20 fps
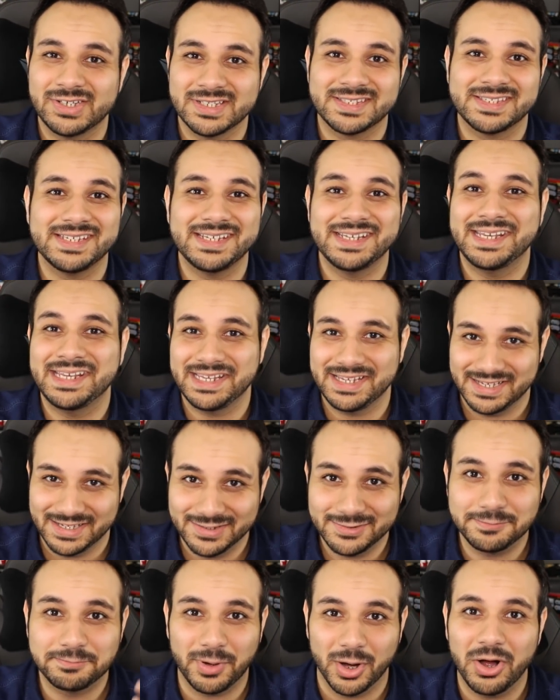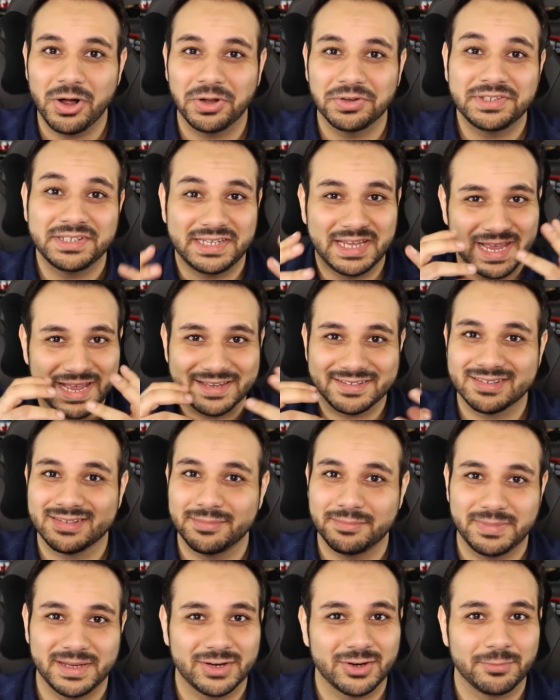You can see he is bald, he has
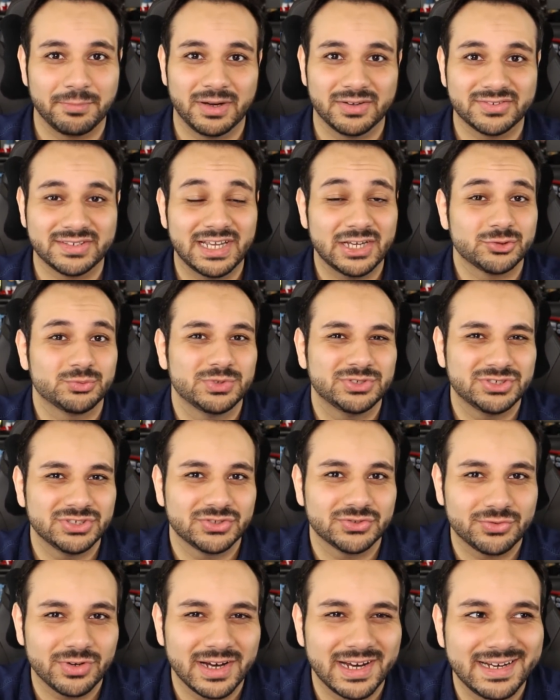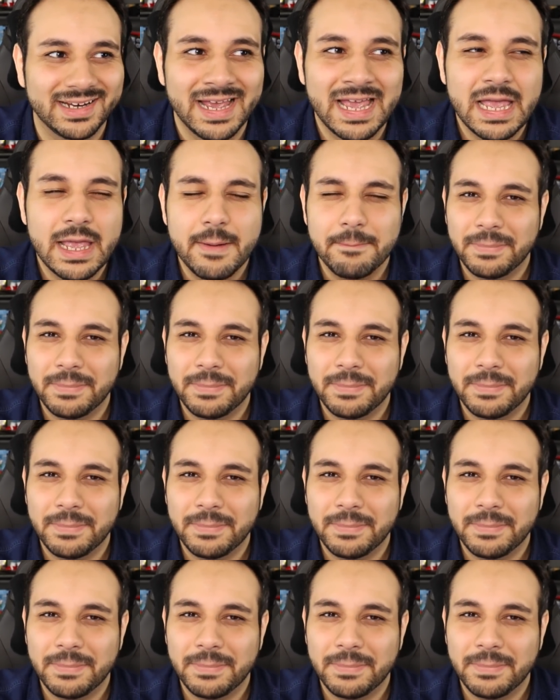the bigger mustache, which is great,